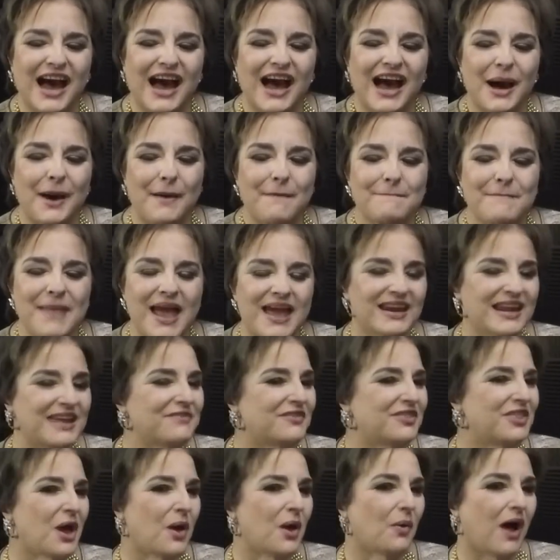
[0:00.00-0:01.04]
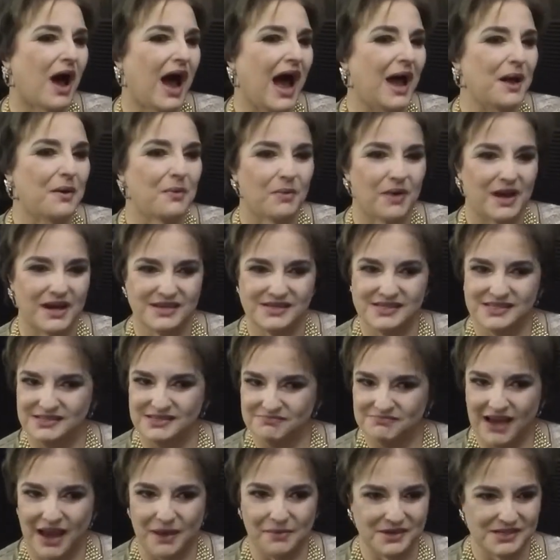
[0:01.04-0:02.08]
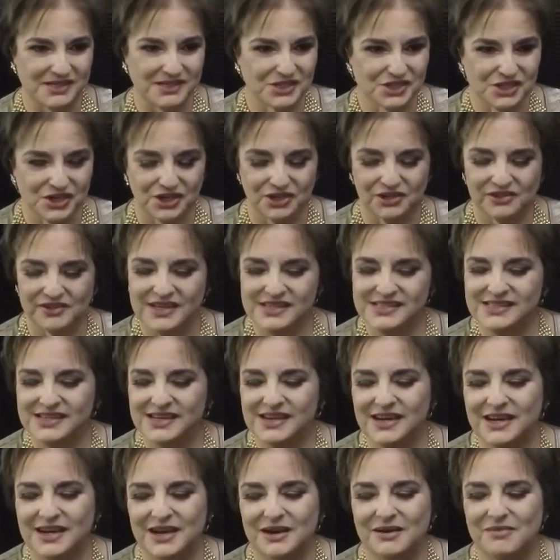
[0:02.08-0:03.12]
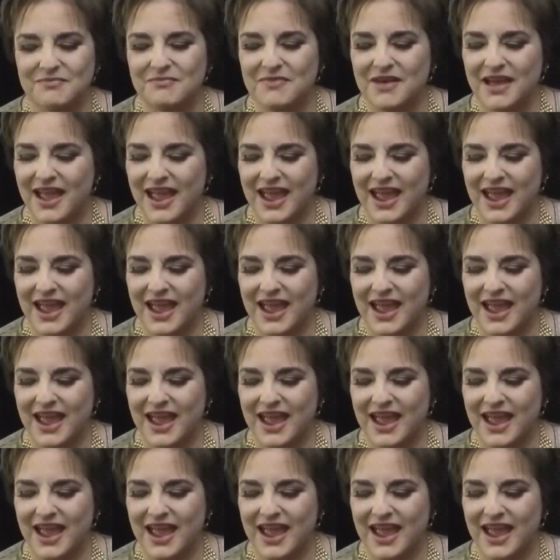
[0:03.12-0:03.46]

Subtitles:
and even though I was in journalism,